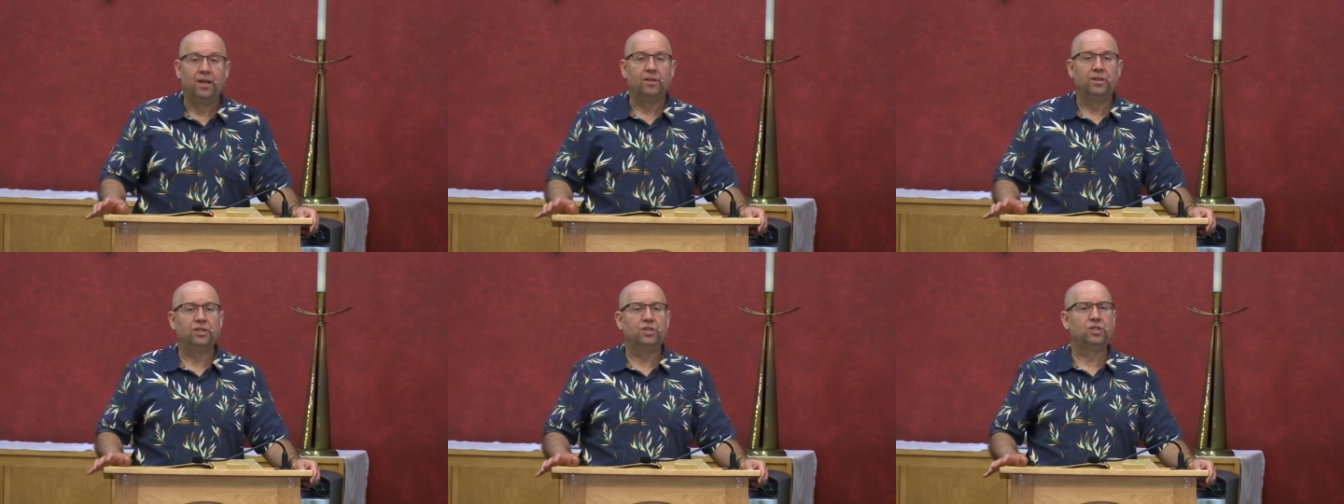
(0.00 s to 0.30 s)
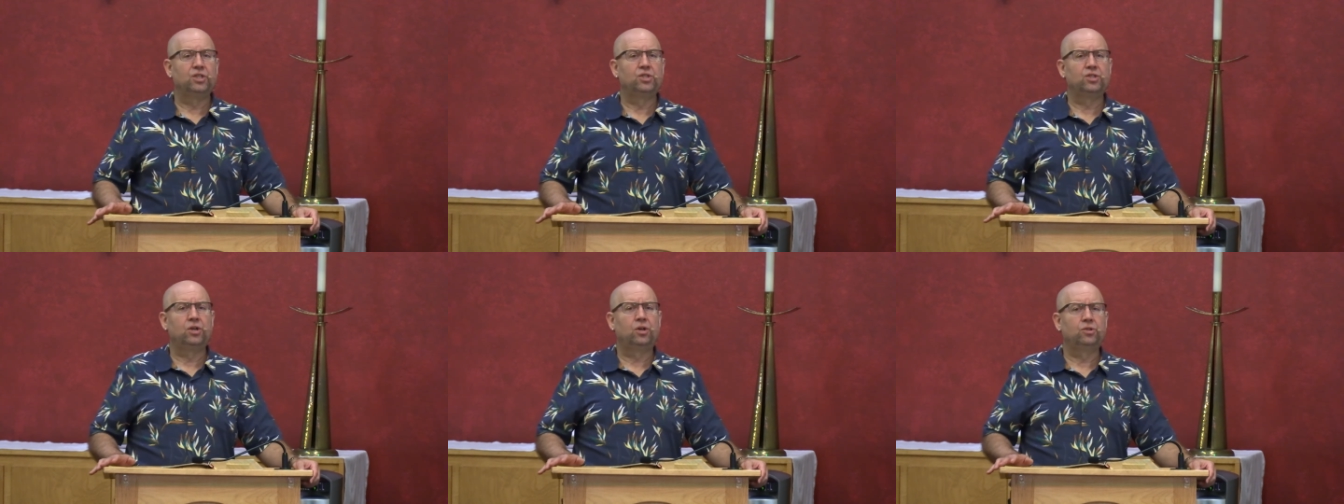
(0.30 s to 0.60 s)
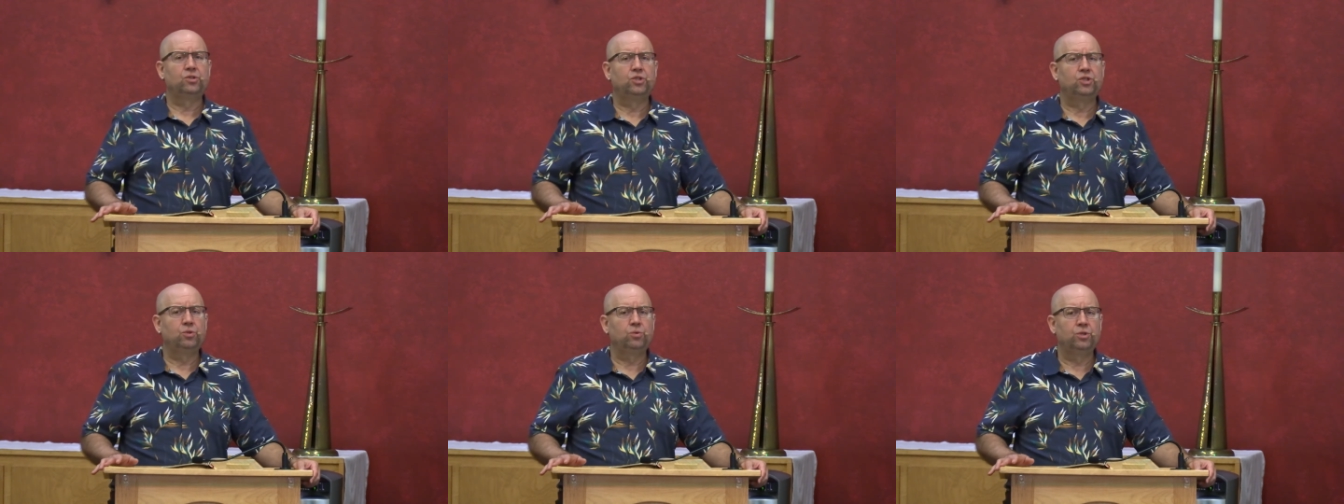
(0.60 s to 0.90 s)
This is
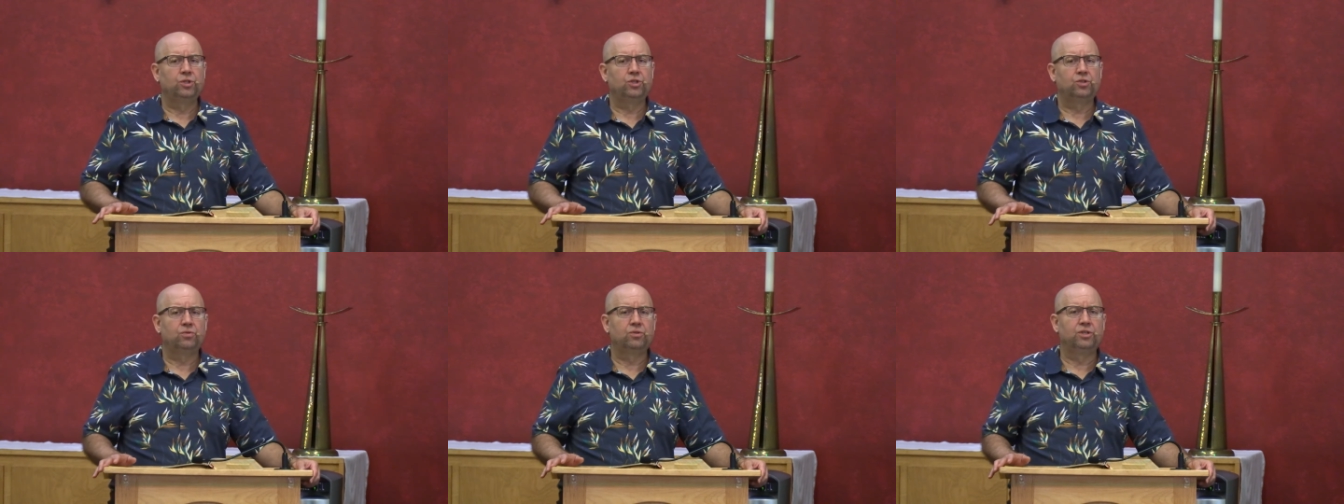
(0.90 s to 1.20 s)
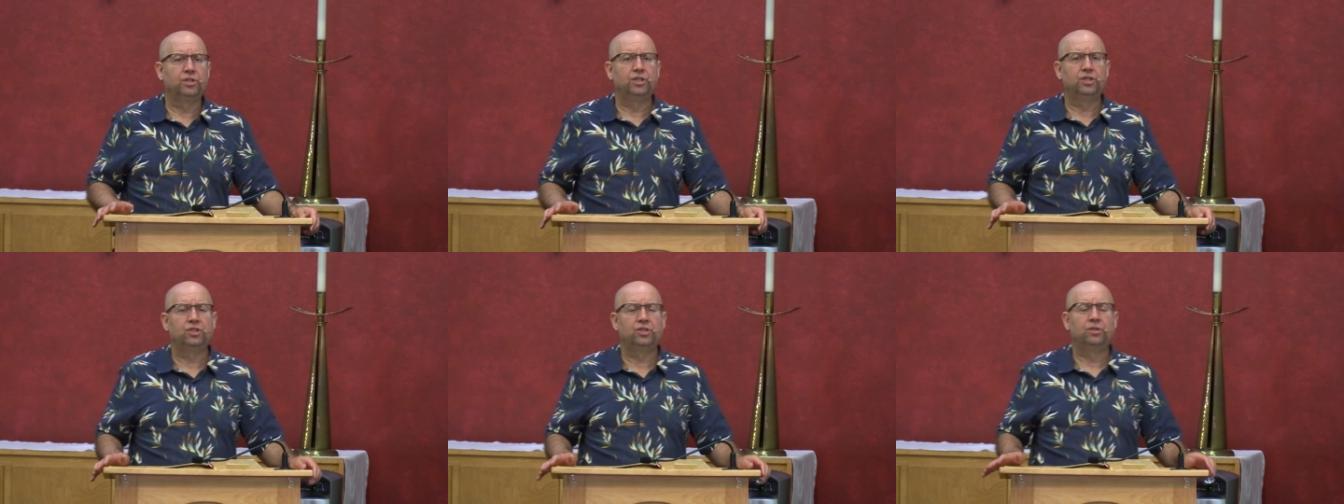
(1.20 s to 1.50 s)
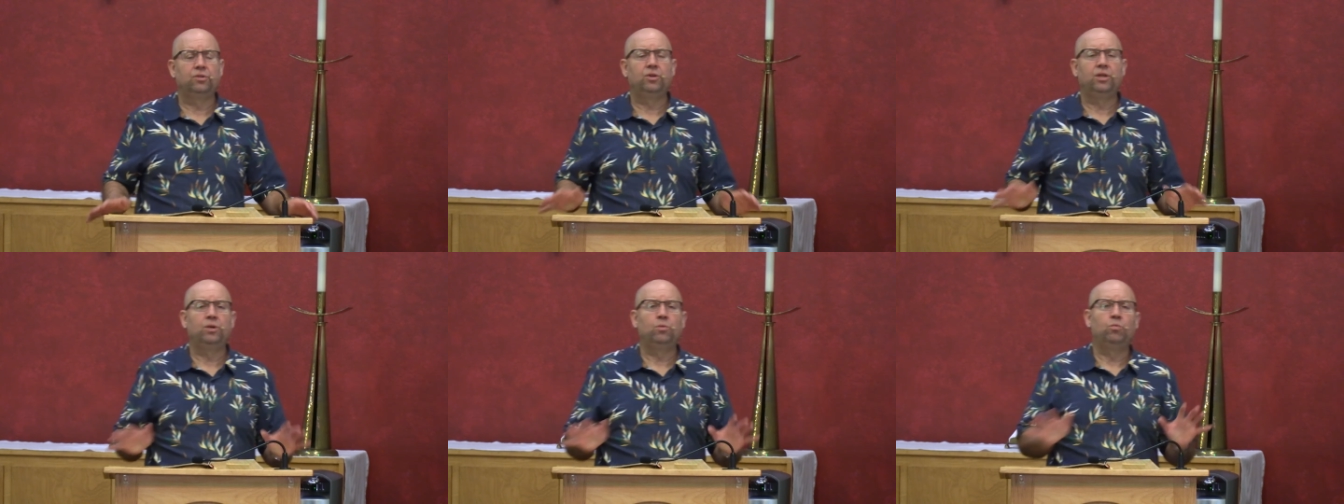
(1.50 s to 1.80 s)
all Jewish
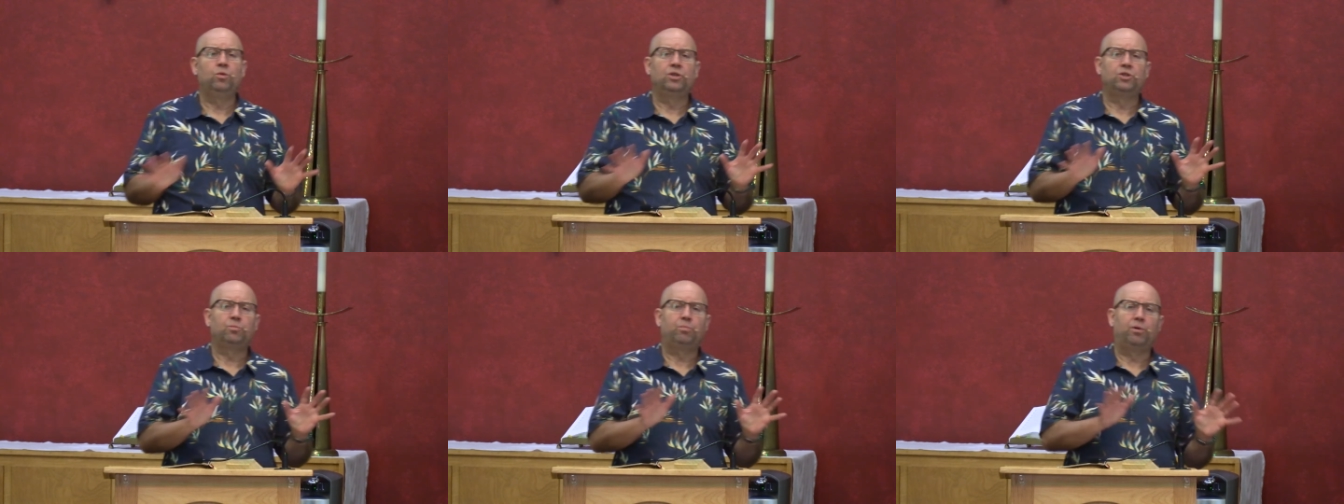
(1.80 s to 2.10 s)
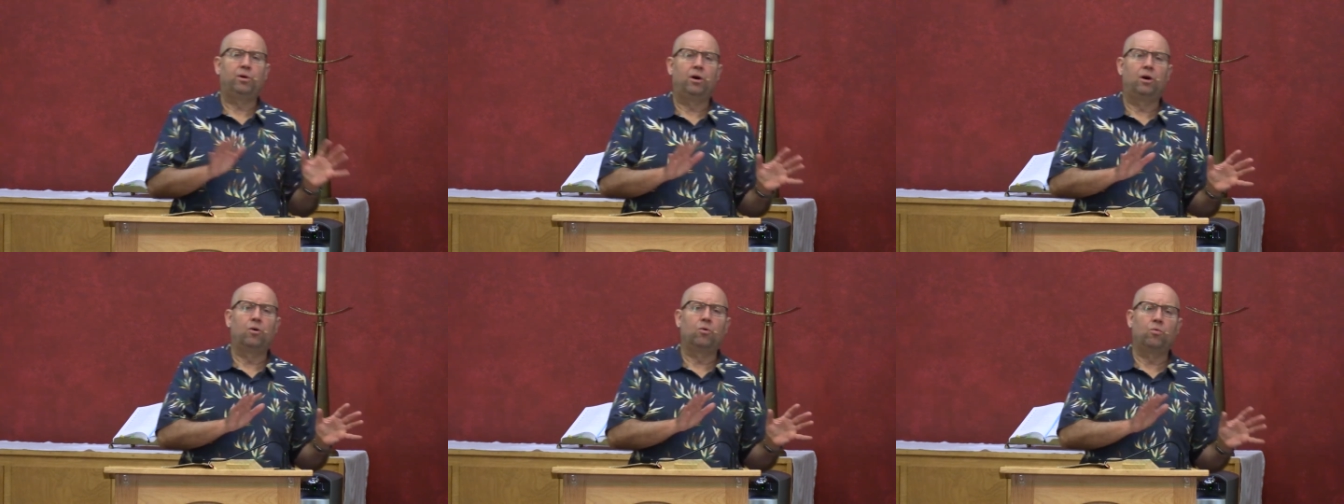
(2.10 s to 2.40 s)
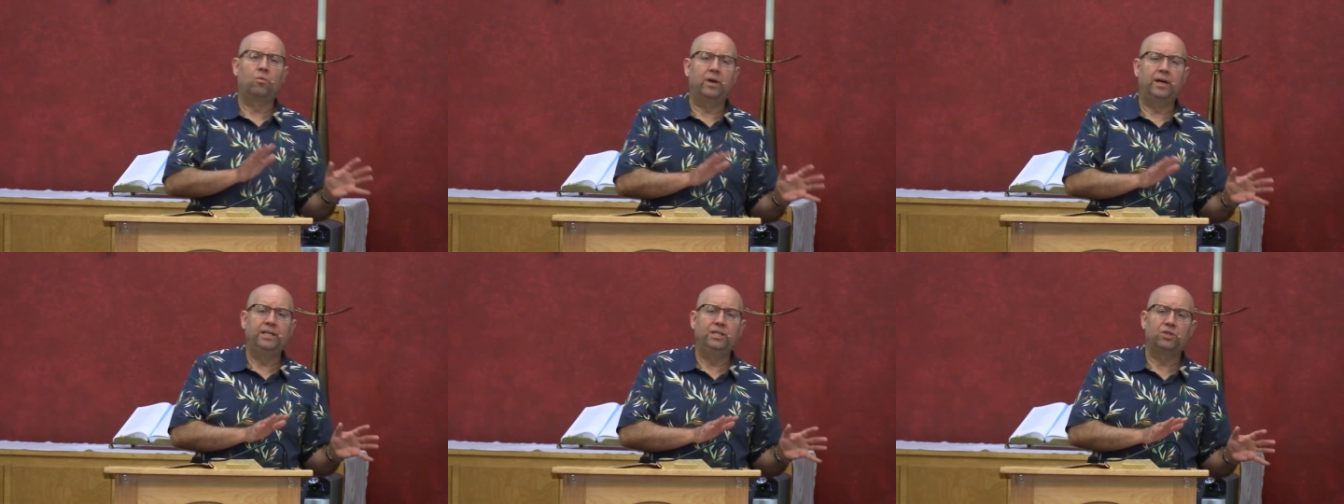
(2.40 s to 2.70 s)
tradition in which Paul
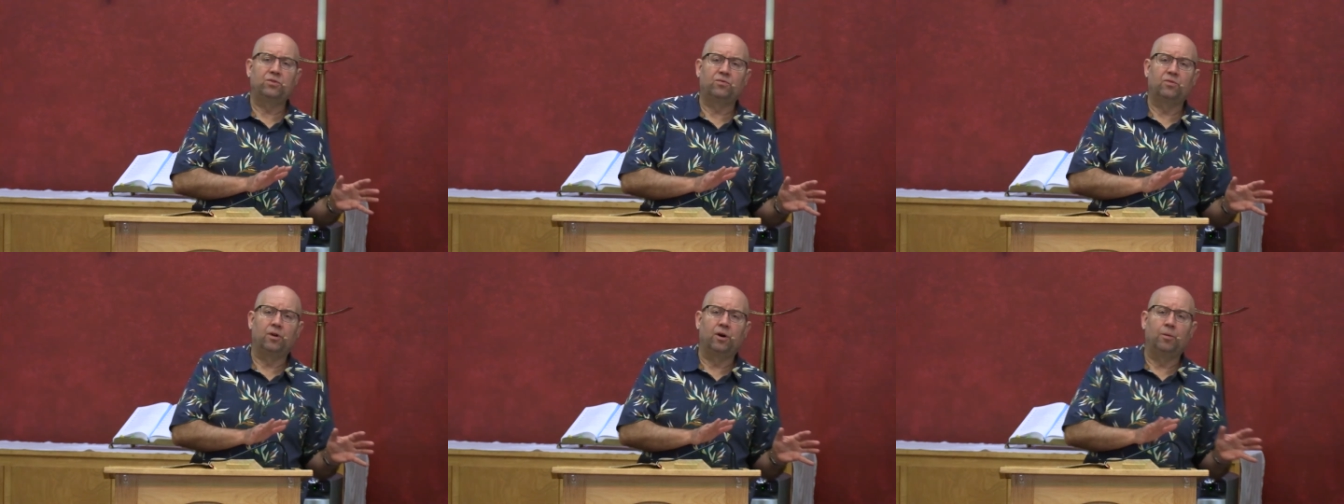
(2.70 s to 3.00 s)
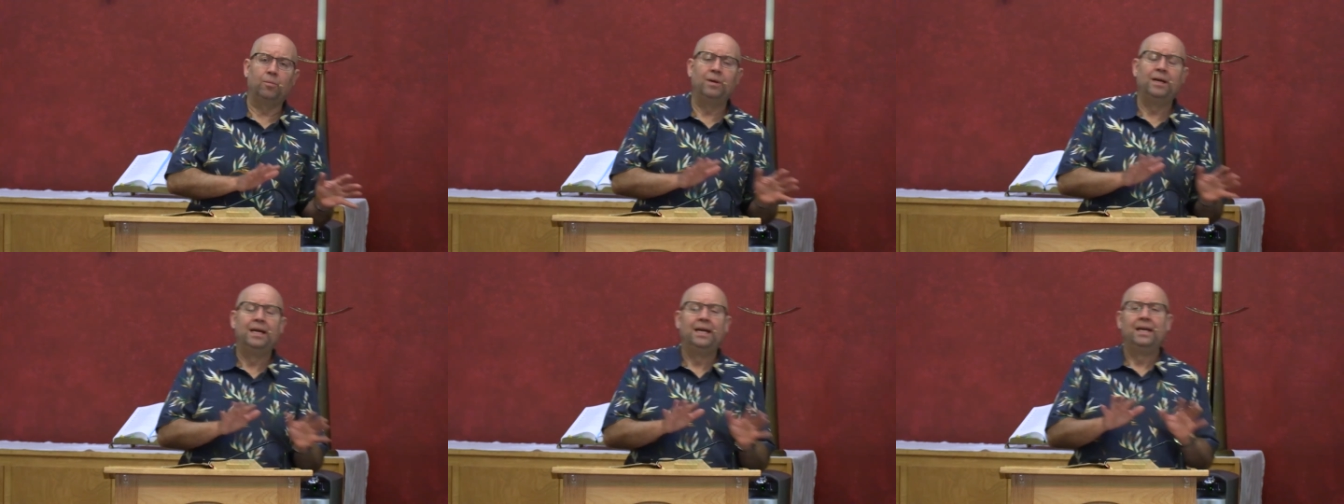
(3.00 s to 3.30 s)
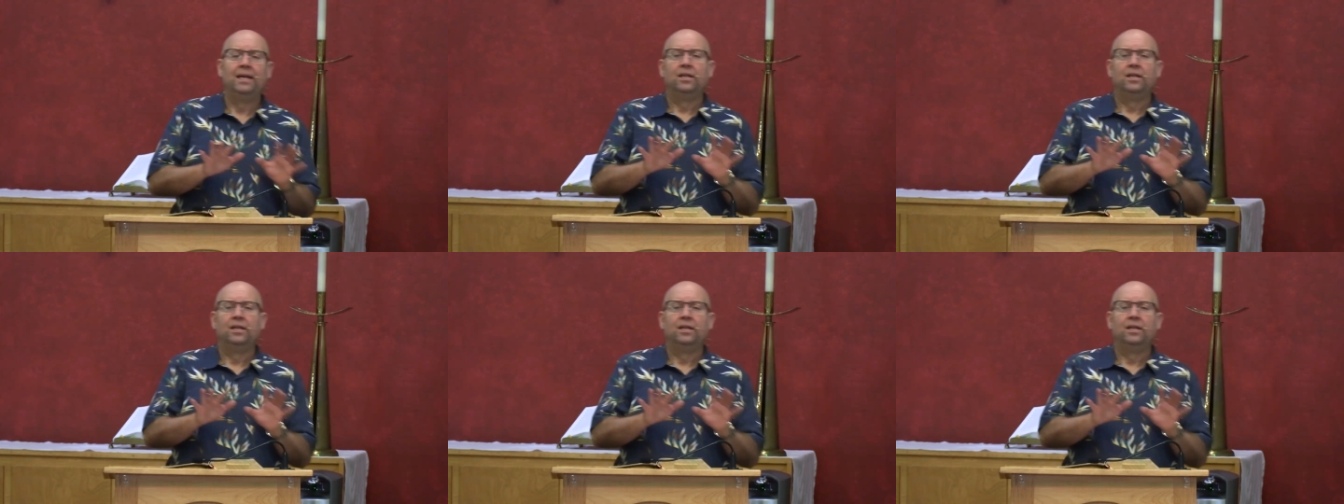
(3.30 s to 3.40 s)
writes from,